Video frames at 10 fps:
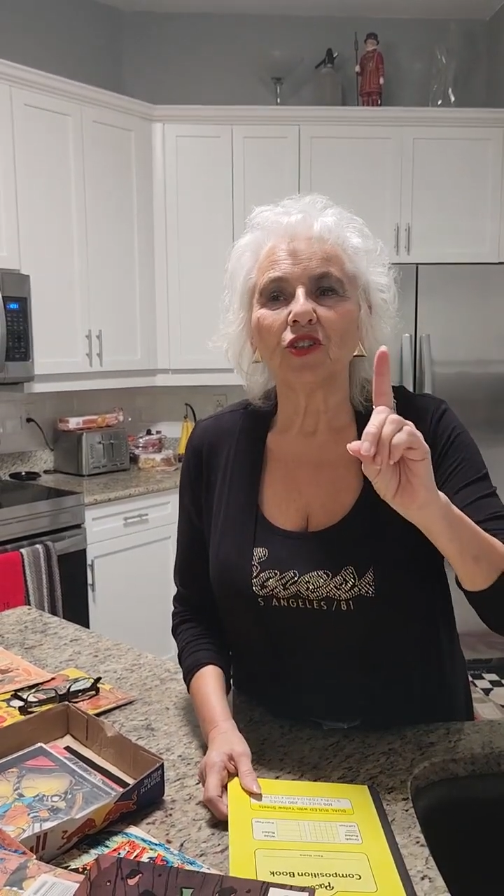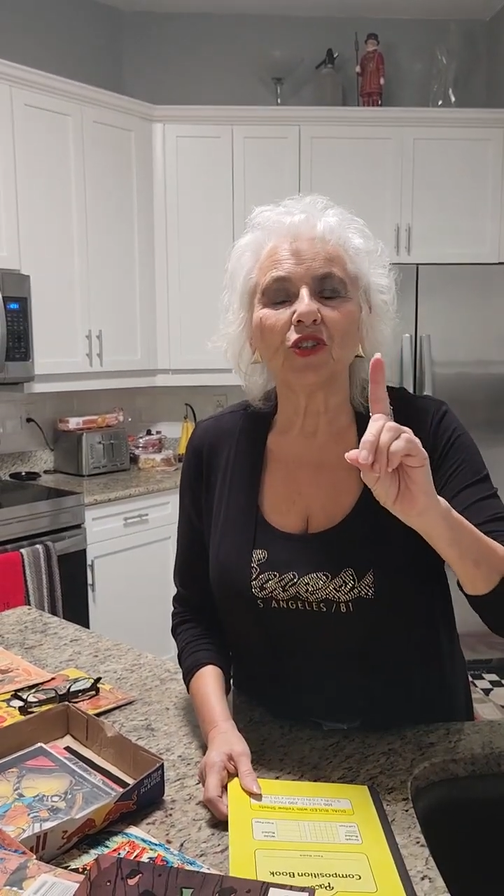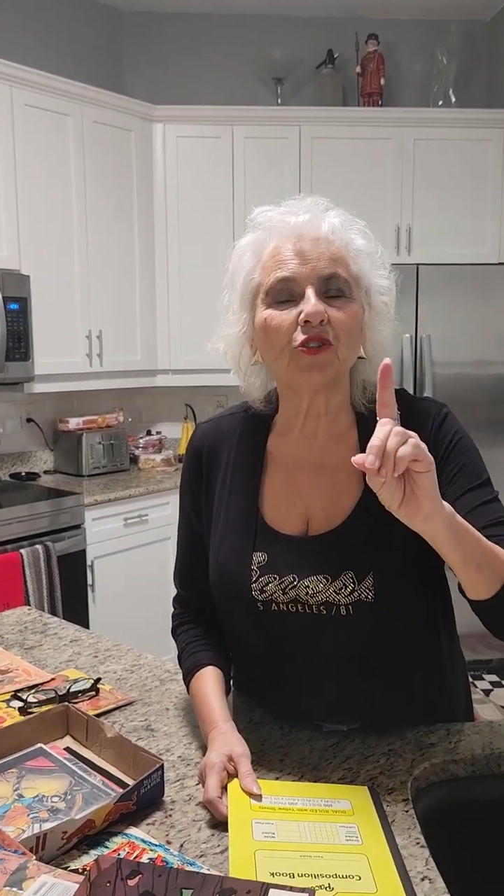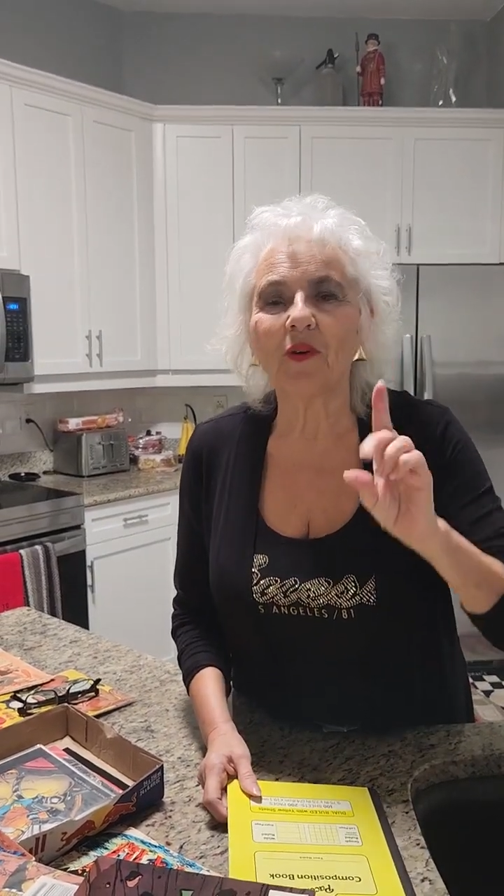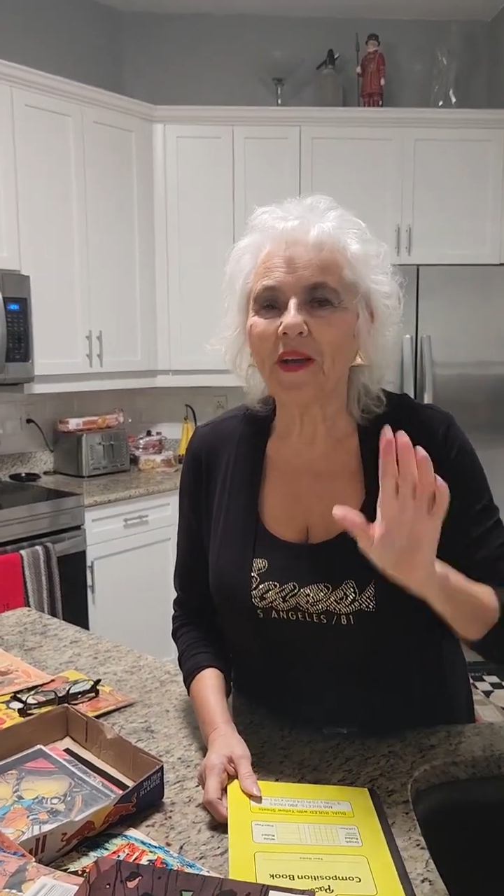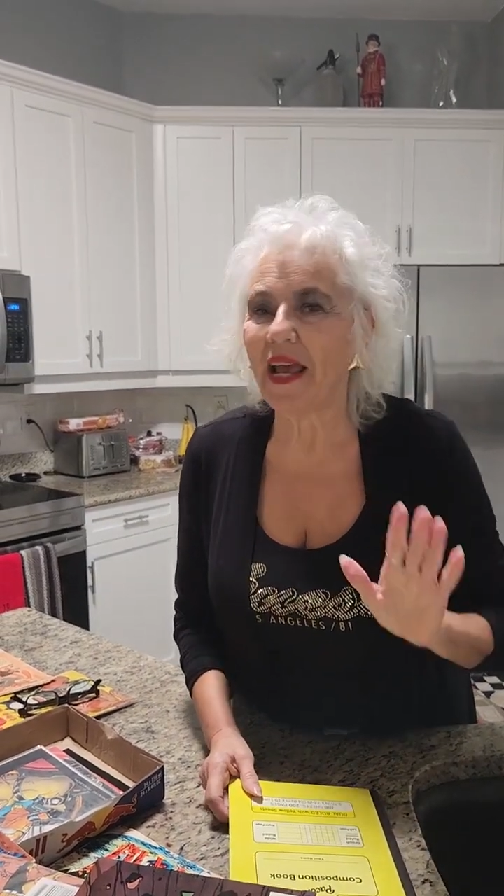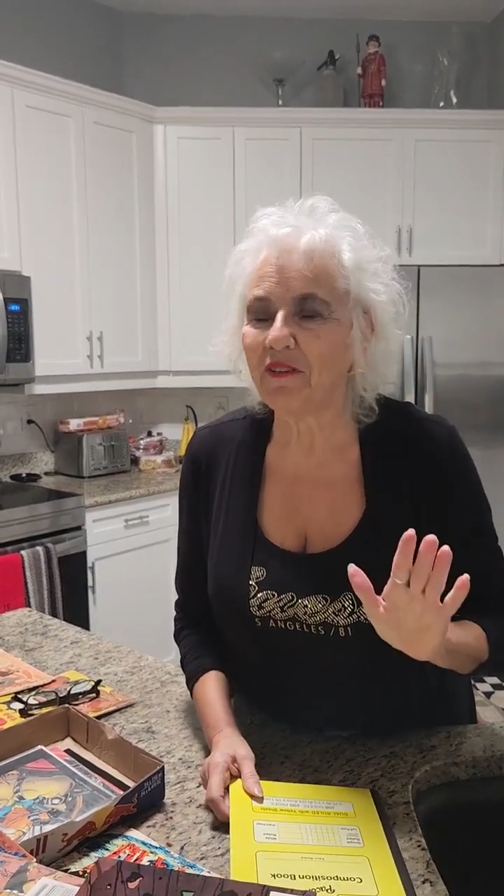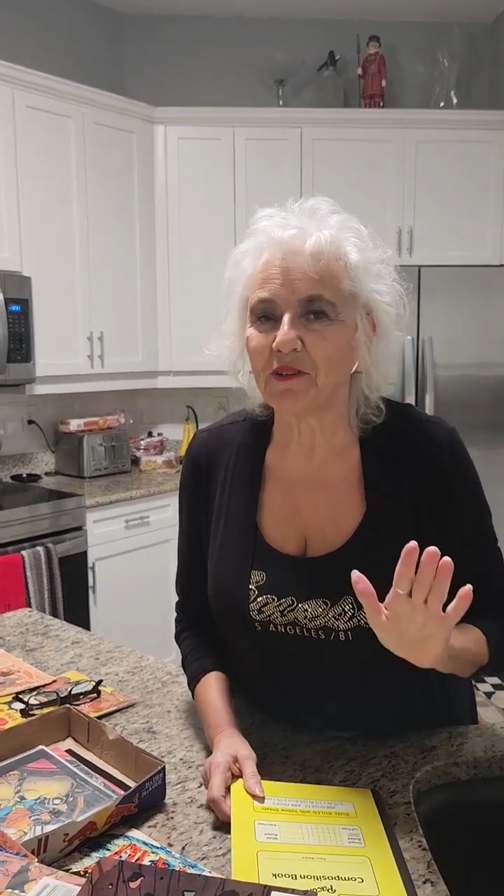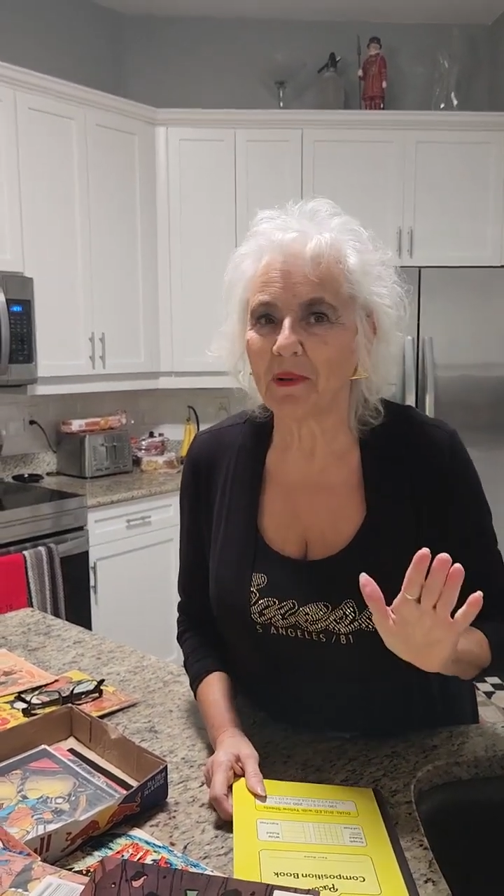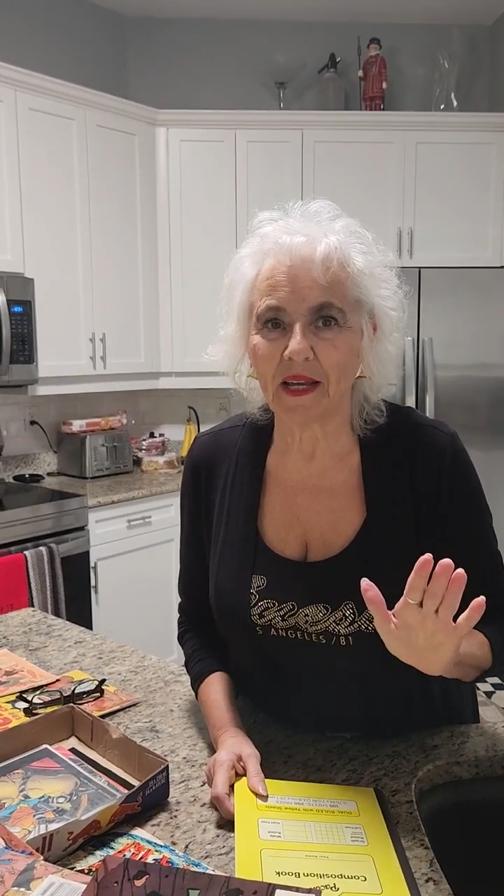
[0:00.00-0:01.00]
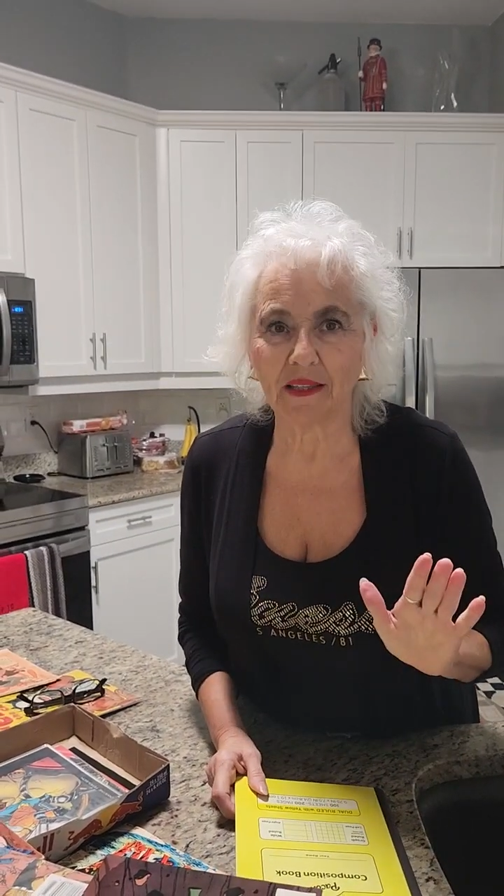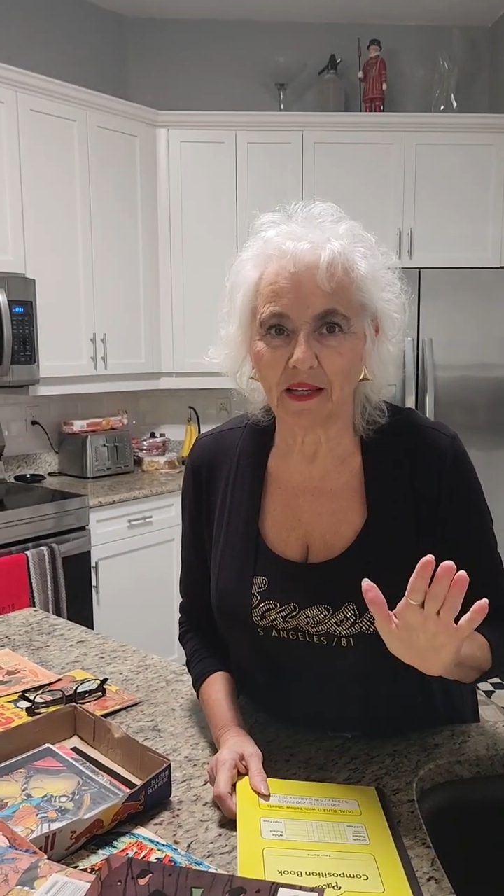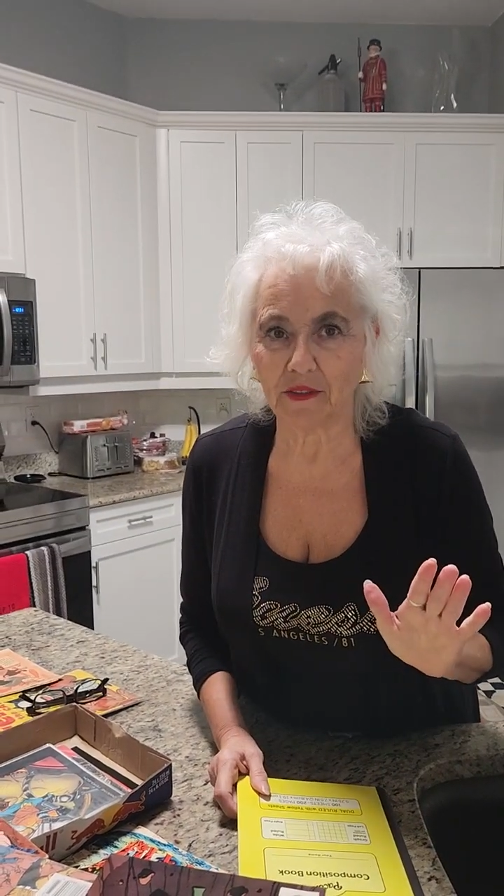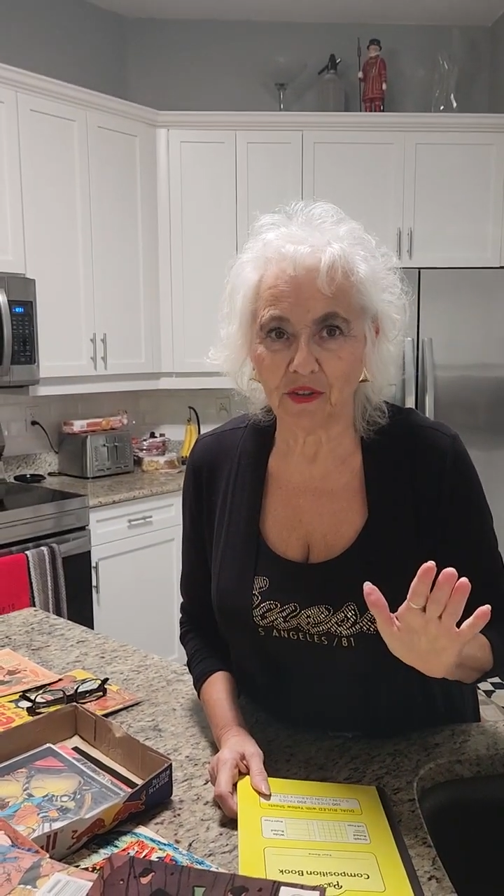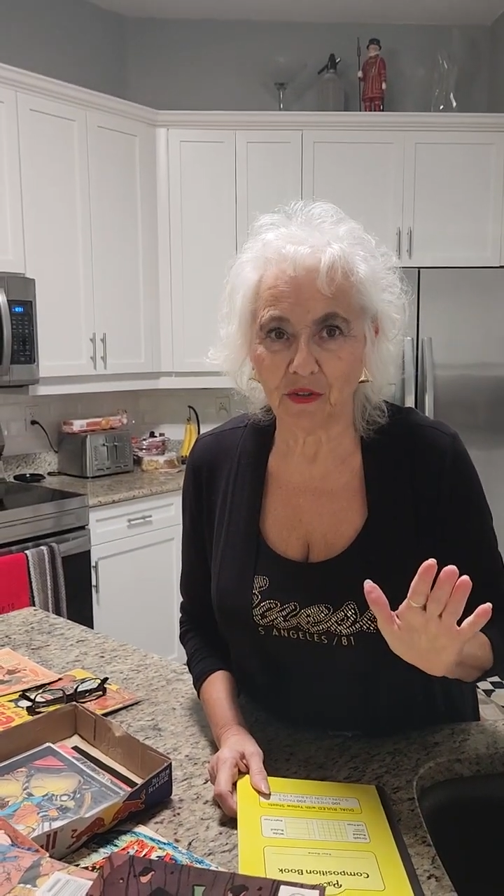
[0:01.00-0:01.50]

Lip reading: You don't have to buy that